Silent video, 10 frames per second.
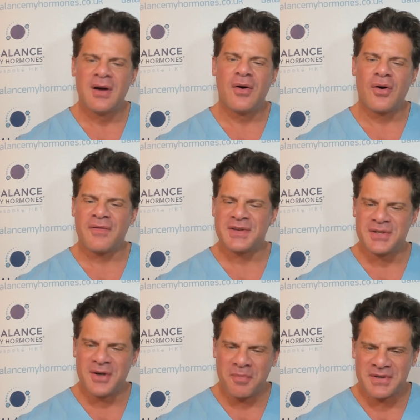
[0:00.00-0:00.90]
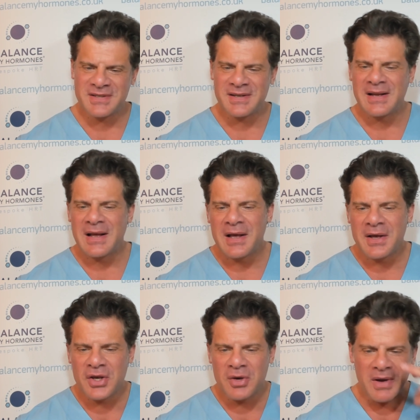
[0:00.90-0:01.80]
or vasopressin,
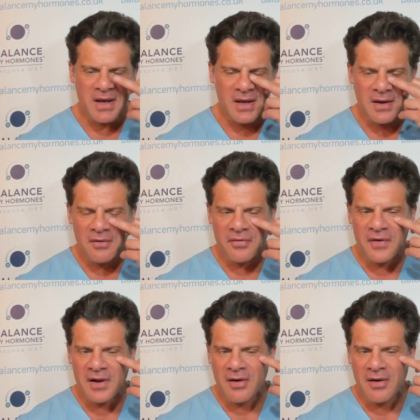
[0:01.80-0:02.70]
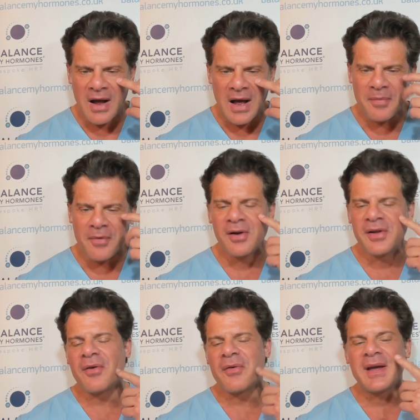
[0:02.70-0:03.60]
you may filler up all
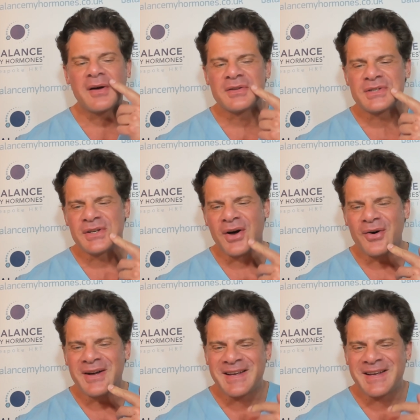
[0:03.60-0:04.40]
your wrinkles, you know,